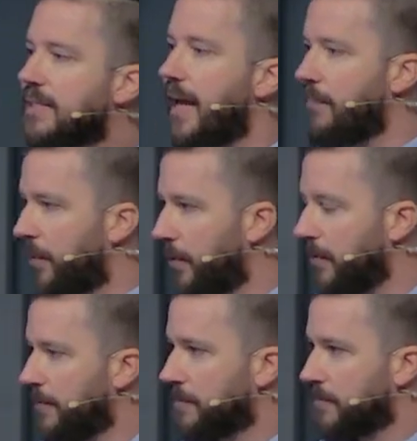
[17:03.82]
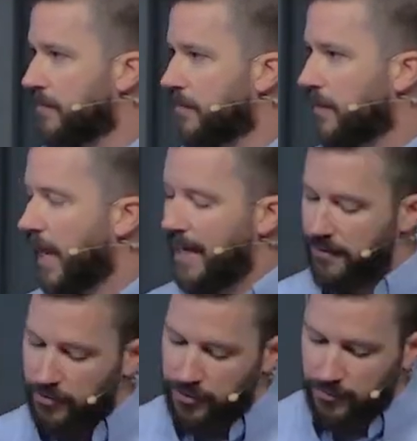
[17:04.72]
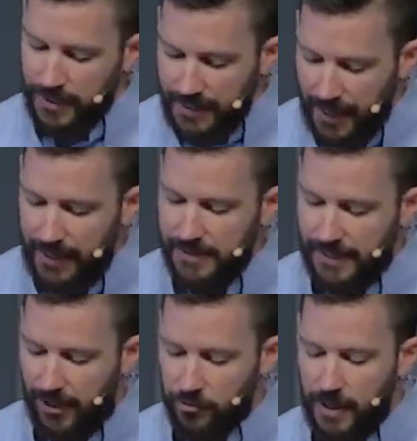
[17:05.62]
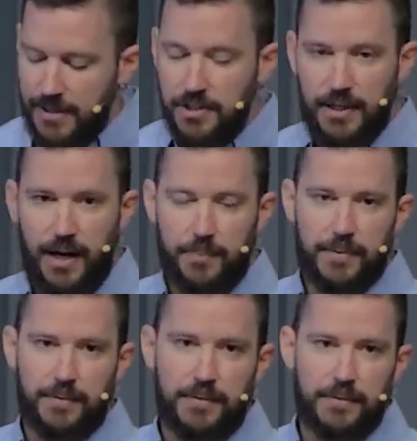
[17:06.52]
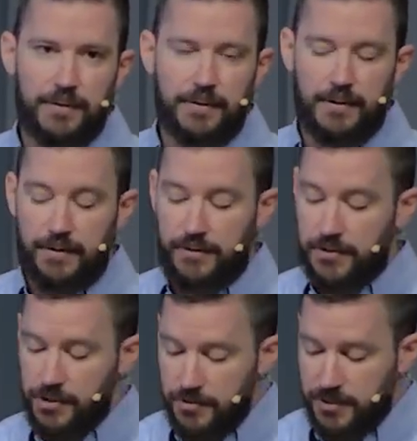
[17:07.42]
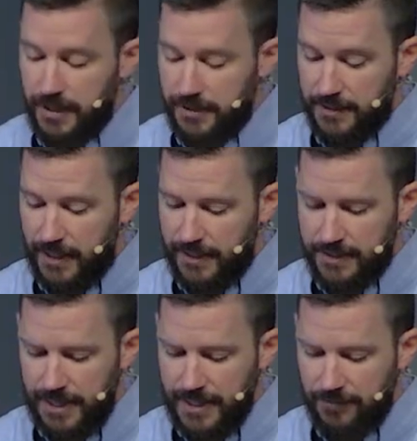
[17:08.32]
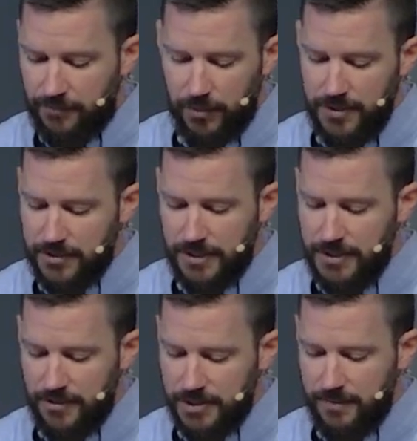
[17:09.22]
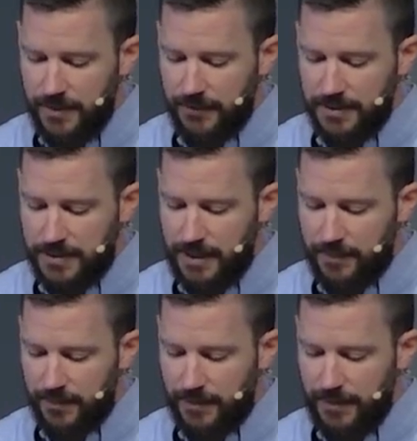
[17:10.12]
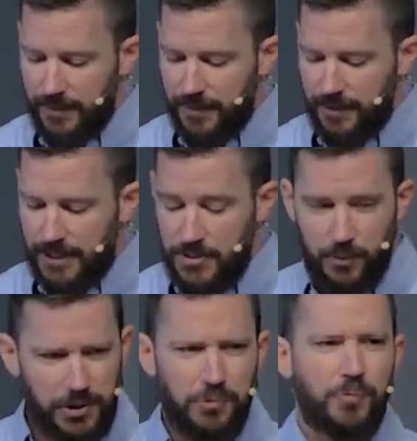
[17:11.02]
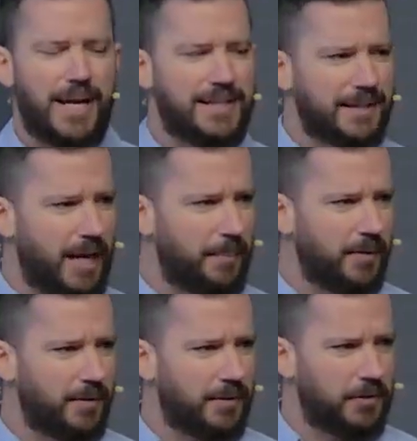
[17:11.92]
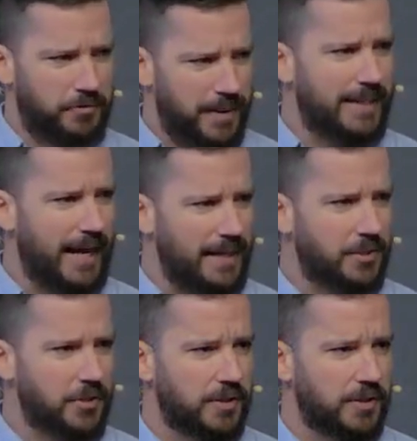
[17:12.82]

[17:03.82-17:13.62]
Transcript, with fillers: temple, and in three days I'll raise it up. The Jews then said, It's taken 46 years to build this temple. Will you raise it up in three days?